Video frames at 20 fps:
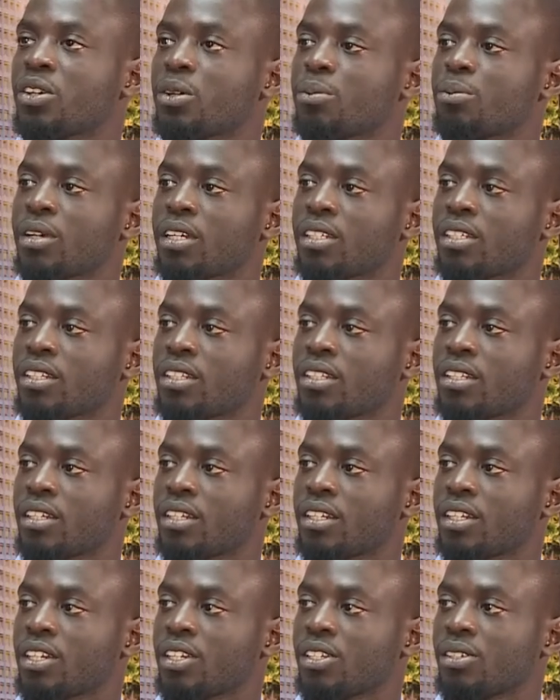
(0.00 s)
third party
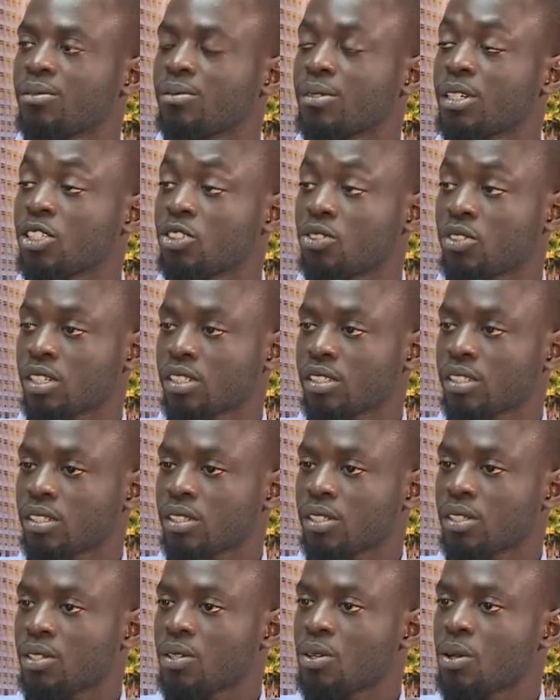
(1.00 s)
thing
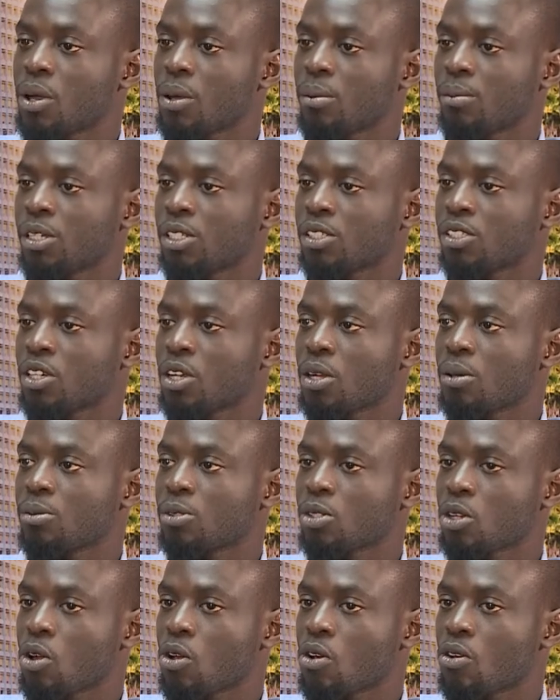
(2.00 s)
interesting in
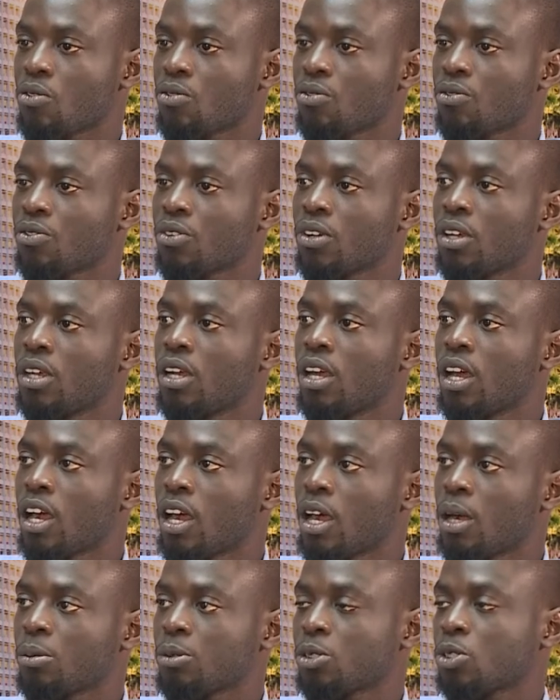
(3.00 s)
terms of,
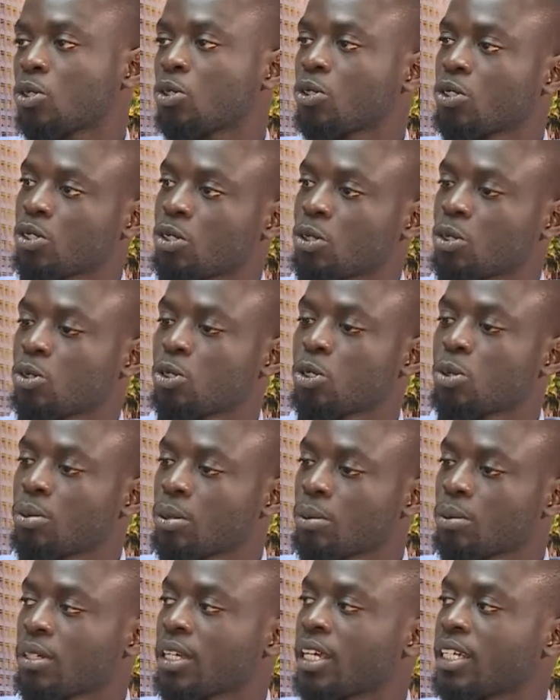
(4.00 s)
so, you know, two
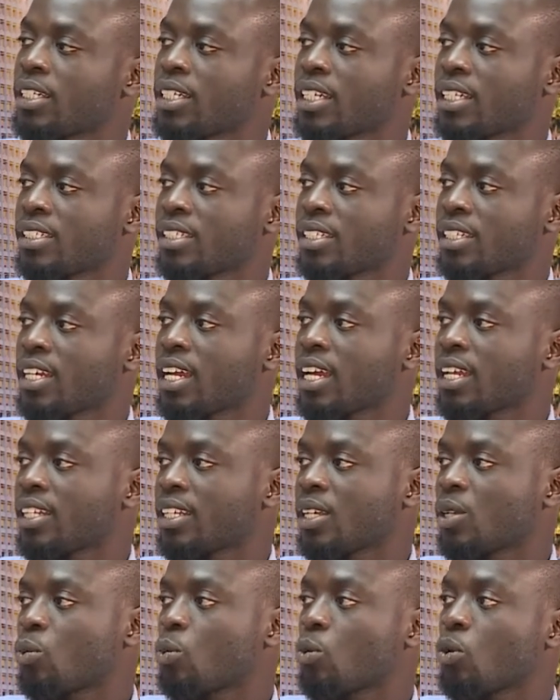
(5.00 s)
people are dating
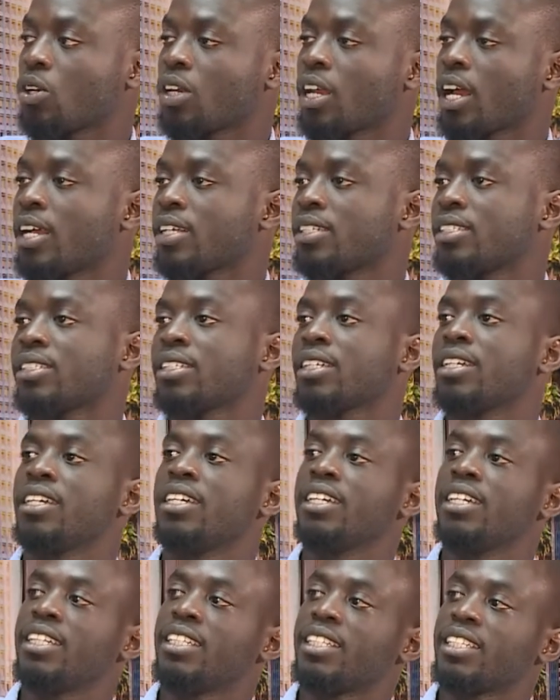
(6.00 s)
and then one has
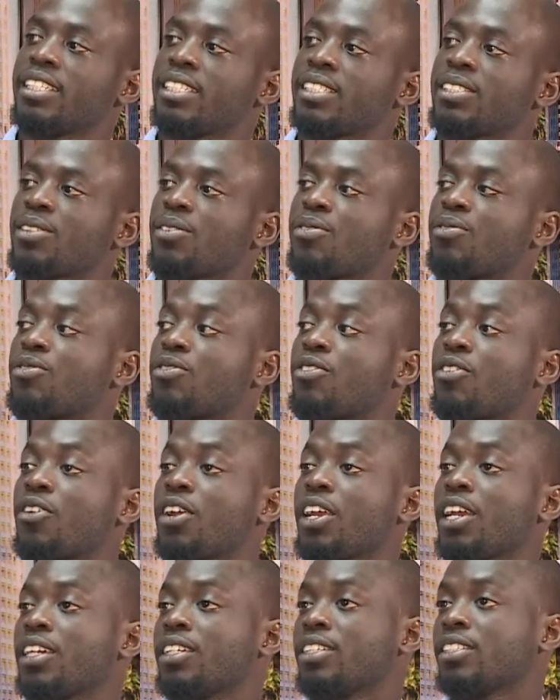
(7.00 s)
this
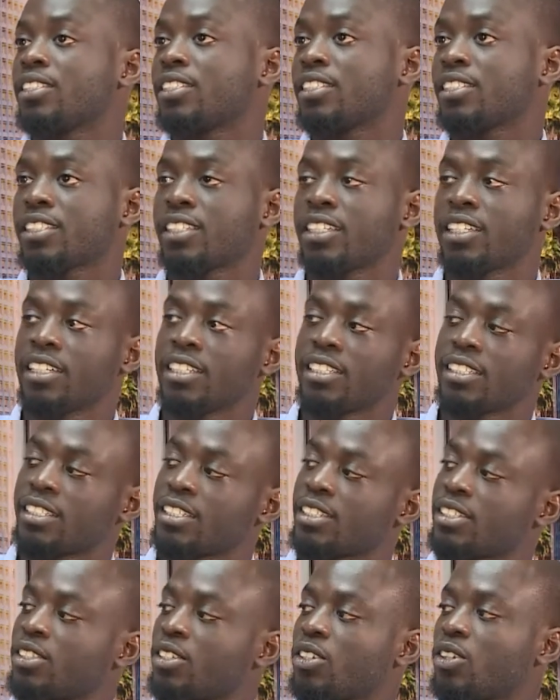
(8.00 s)
friend,
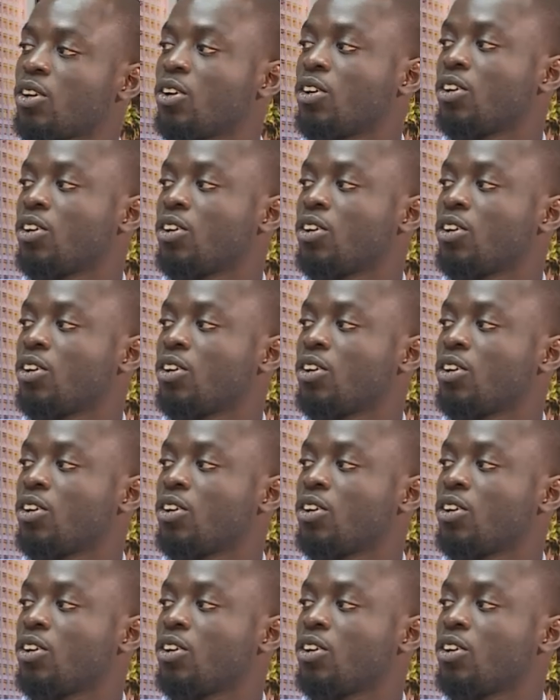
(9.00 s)
this